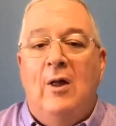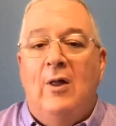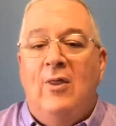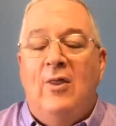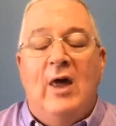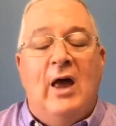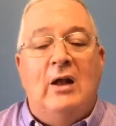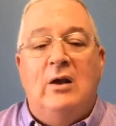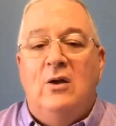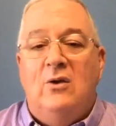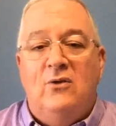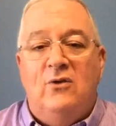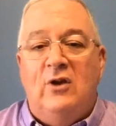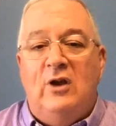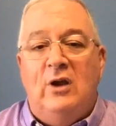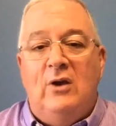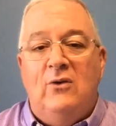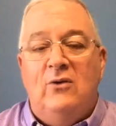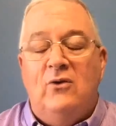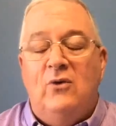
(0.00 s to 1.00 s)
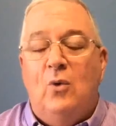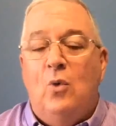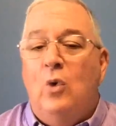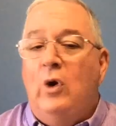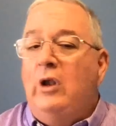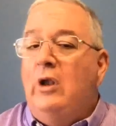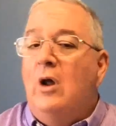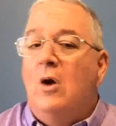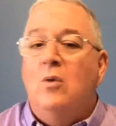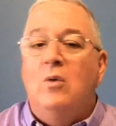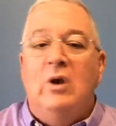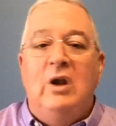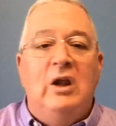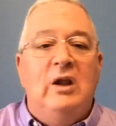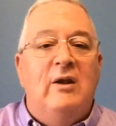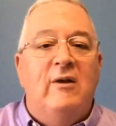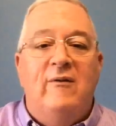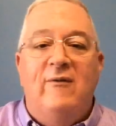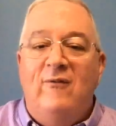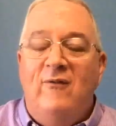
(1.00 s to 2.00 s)
that disease. We don't
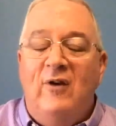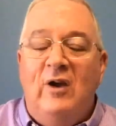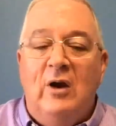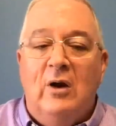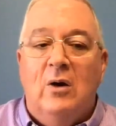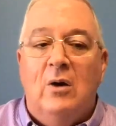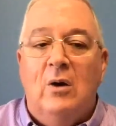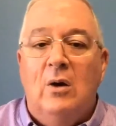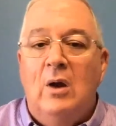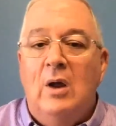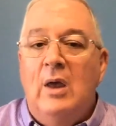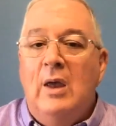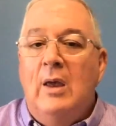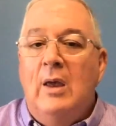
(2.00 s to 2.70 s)
need to fear